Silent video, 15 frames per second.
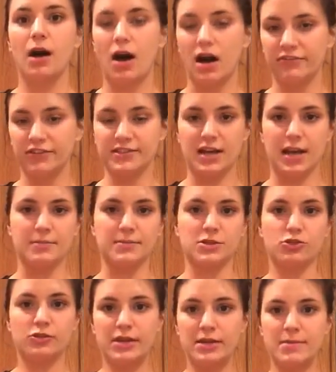oftentimes
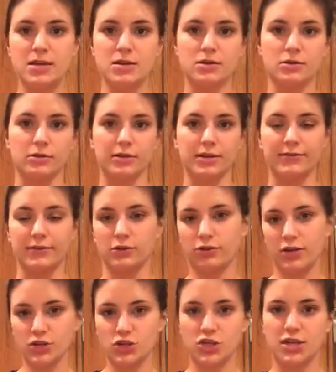creamy or even
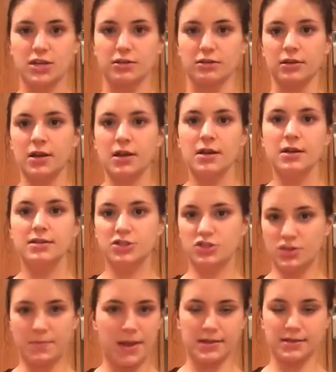crunchy, or
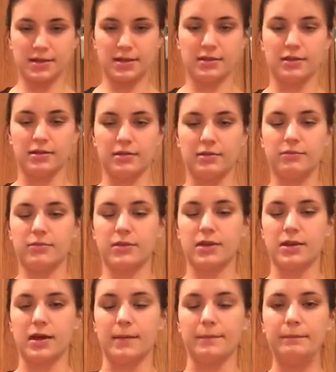just depends on
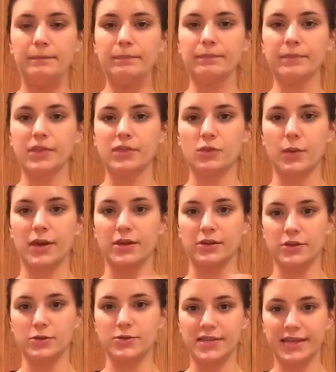the way you're
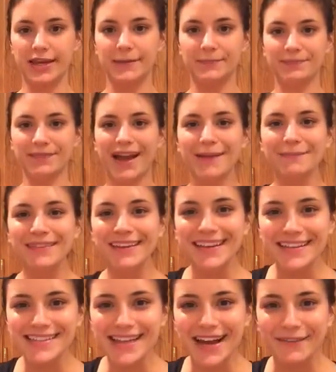using it. I'm
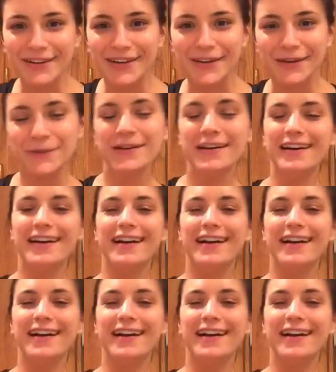Liz, how are you?